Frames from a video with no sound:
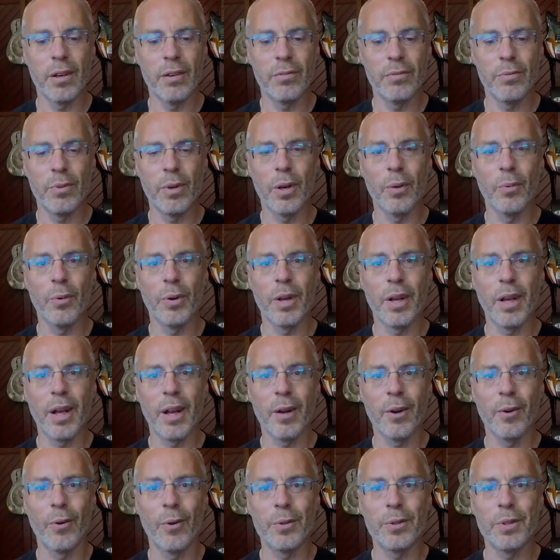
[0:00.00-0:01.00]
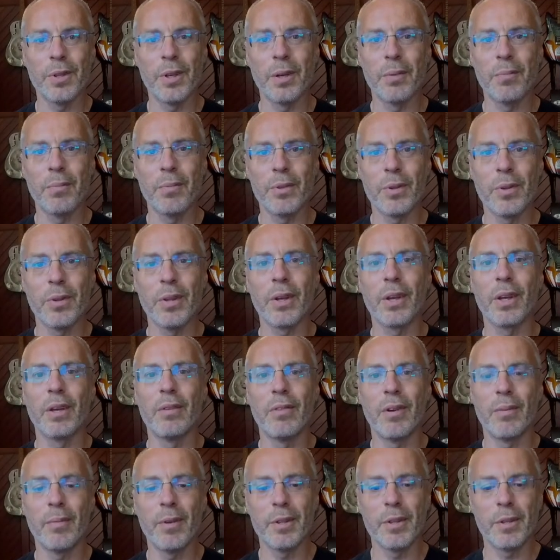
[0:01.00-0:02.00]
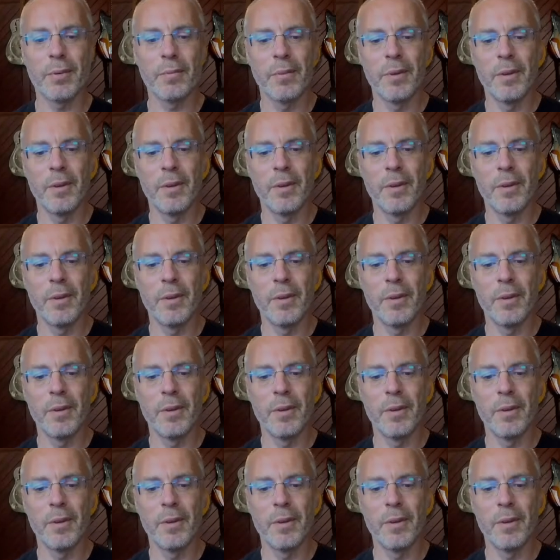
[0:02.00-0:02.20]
what I want to get across here. So thank you very much.